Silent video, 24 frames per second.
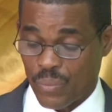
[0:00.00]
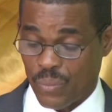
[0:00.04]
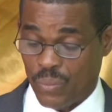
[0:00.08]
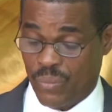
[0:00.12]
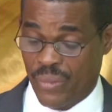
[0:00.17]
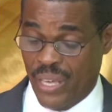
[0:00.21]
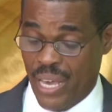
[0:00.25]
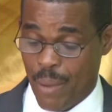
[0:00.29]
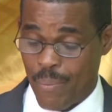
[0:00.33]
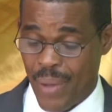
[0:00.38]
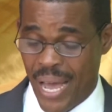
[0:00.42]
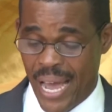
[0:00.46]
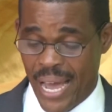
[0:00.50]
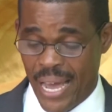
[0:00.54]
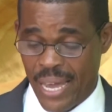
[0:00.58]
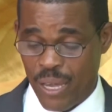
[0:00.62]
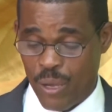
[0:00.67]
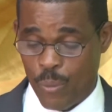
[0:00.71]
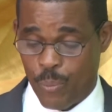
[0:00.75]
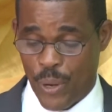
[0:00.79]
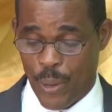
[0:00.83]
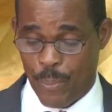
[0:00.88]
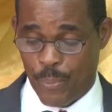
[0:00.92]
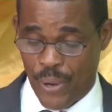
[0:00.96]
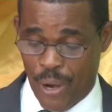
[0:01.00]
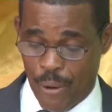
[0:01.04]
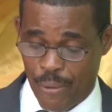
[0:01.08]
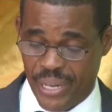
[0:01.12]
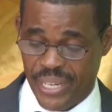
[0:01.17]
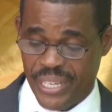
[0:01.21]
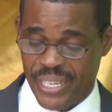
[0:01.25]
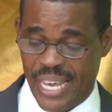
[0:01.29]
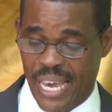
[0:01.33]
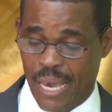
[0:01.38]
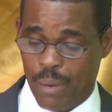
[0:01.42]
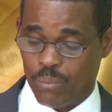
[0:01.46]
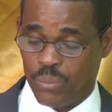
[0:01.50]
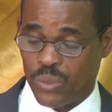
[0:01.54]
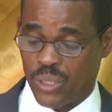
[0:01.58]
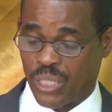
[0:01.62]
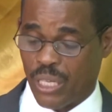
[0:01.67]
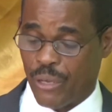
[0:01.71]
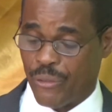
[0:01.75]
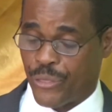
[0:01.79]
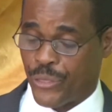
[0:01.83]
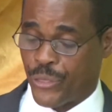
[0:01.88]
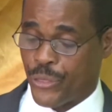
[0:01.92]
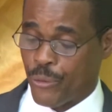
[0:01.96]
thereby preparing them
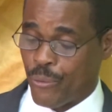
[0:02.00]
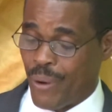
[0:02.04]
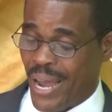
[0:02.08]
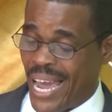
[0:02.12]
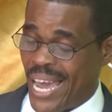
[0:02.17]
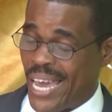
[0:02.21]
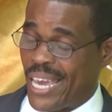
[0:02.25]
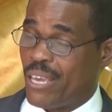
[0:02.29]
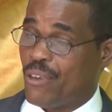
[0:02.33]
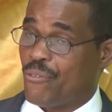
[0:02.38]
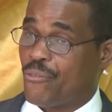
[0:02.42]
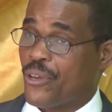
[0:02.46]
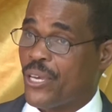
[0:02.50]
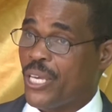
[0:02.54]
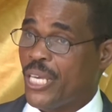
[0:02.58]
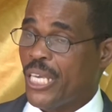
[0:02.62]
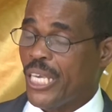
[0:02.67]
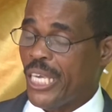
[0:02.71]
to thrive